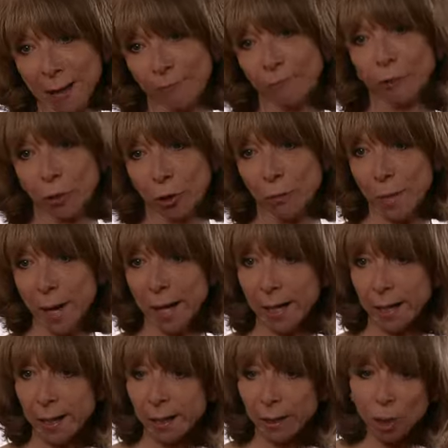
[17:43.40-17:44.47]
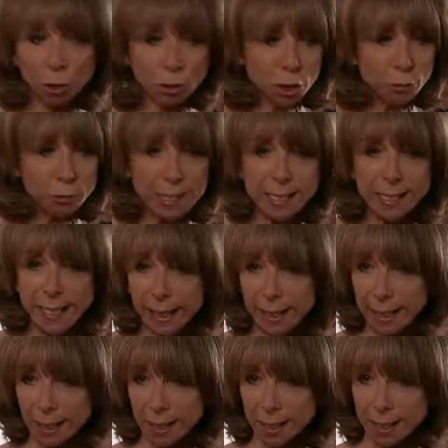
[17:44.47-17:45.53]
fun of me. Go to
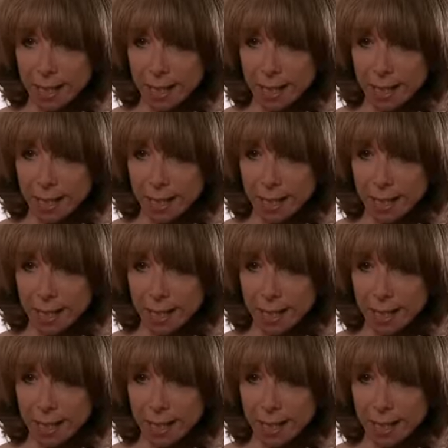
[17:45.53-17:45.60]
ridiculous